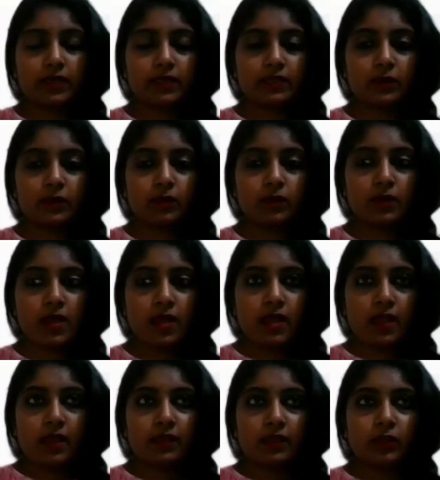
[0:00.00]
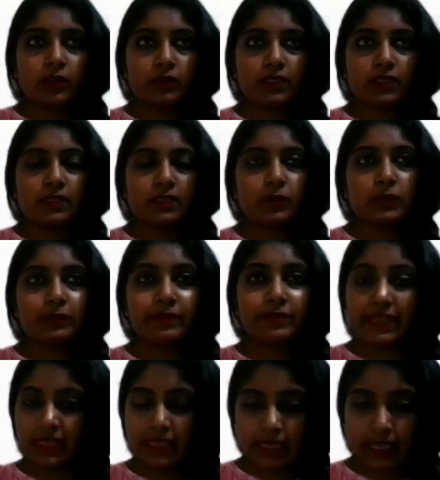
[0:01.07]
So, Doctor, this was
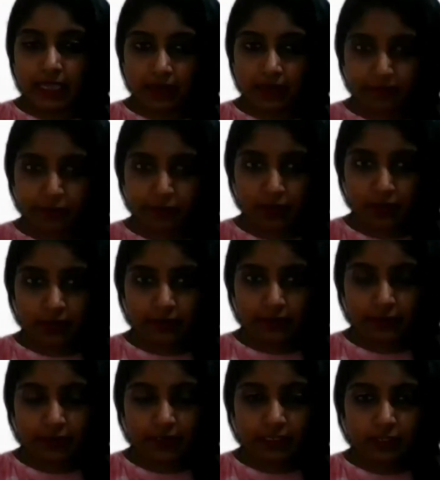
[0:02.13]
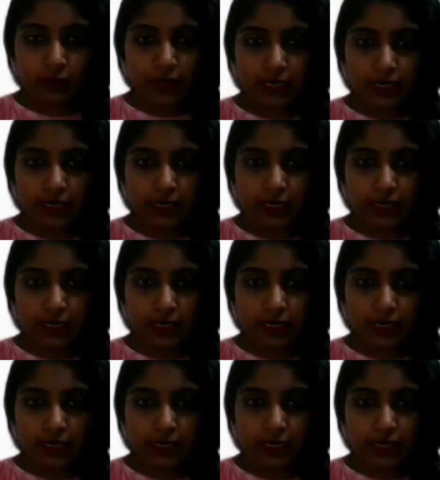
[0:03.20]
very helpful for us to